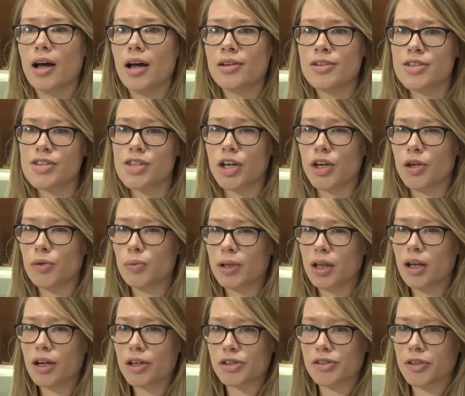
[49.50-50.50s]
And so, with
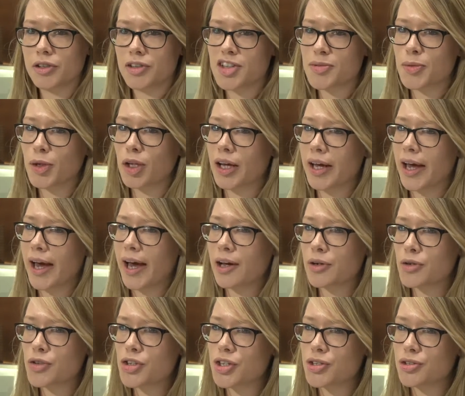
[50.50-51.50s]
luxury in the spotlight,
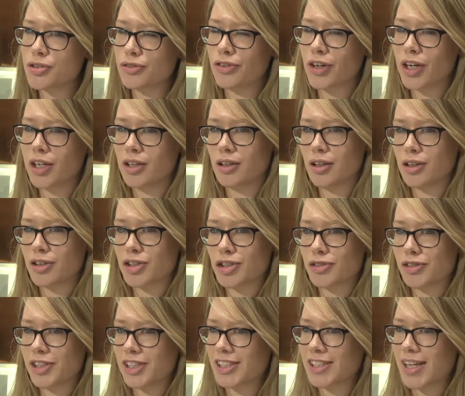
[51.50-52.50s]
how do you define
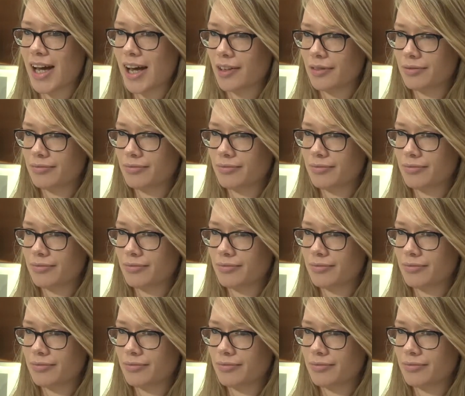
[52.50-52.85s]
luxury today?